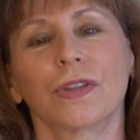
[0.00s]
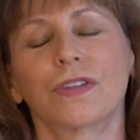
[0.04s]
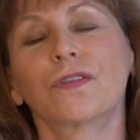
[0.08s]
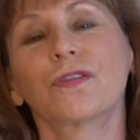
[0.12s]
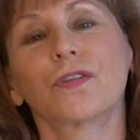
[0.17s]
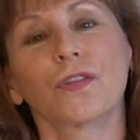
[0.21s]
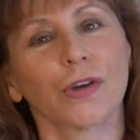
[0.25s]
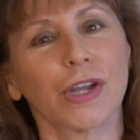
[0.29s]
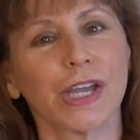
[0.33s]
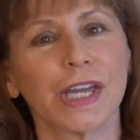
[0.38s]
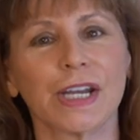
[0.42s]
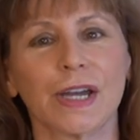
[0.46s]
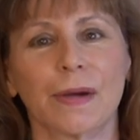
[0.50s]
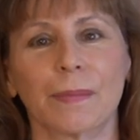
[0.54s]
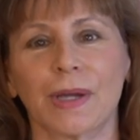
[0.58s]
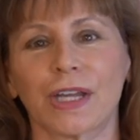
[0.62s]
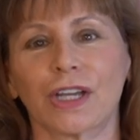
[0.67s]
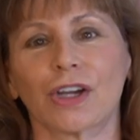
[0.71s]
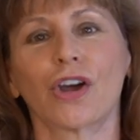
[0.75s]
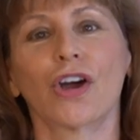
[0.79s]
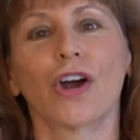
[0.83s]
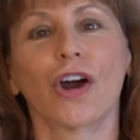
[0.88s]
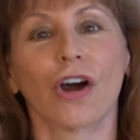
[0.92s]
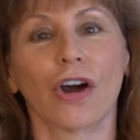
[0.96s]
freedom
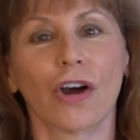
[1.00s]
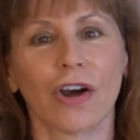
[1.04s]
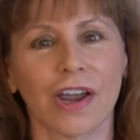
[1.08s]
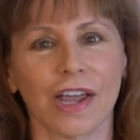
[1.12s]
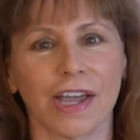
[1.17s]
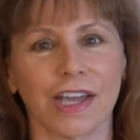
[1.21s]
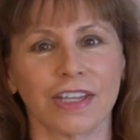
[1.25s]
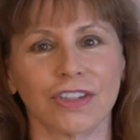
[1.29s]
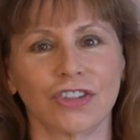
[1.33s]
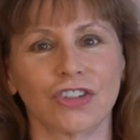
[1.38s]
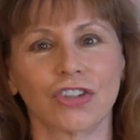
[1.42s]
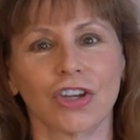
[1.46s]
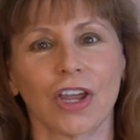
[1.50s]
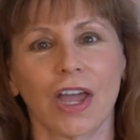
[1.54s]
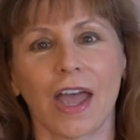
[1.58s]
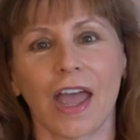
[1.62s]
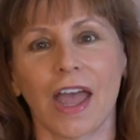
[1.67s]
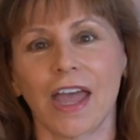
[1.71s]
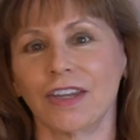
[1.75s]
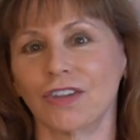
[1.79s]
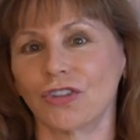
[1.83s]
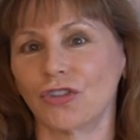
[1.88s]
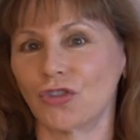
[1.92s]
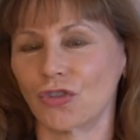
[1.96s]
and courage
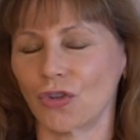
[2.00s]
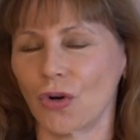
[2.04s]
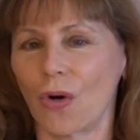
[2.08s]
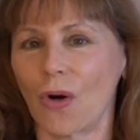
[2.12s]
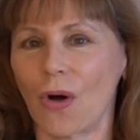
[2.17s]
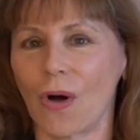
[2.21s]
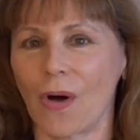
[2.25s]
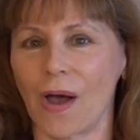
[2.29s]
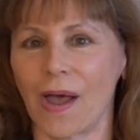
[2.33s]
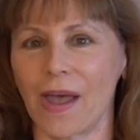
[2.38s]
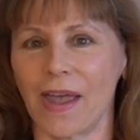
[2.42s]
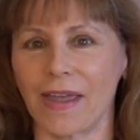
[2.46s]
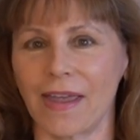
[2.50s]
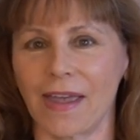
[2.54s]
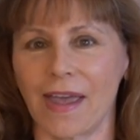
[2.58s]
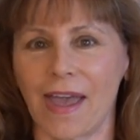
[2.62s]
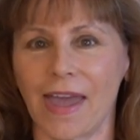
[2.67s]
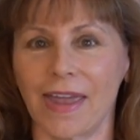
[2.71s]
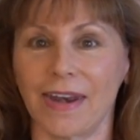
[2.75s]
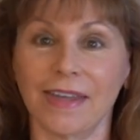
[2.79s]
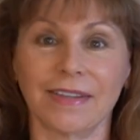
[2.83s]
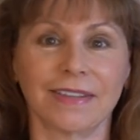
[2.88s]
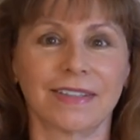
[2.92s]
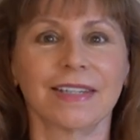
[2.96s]
and joy
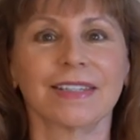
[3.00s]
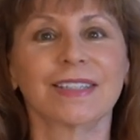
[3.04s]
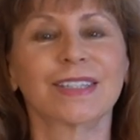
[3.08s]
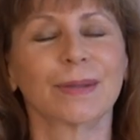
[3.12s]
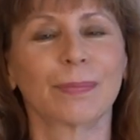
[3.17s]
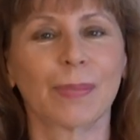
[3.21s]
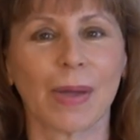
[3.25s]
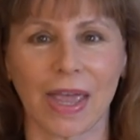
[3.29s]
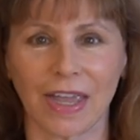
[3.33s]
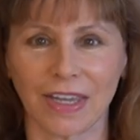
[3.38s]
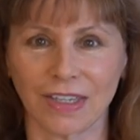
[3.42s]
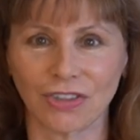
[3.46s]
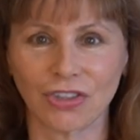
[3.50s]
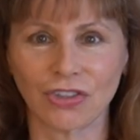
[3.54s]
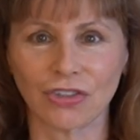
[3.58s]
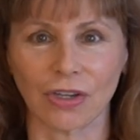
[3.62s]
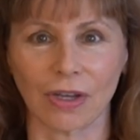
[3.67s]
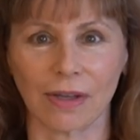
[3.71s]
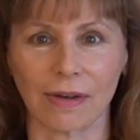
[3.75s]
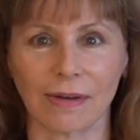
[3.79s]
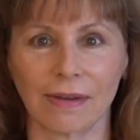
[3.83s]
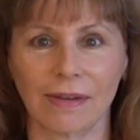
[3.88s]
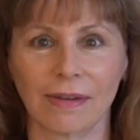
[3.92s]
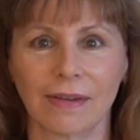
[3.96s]
and
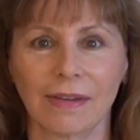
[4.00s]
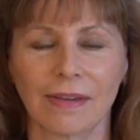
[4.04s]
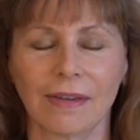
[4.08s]
anticipation.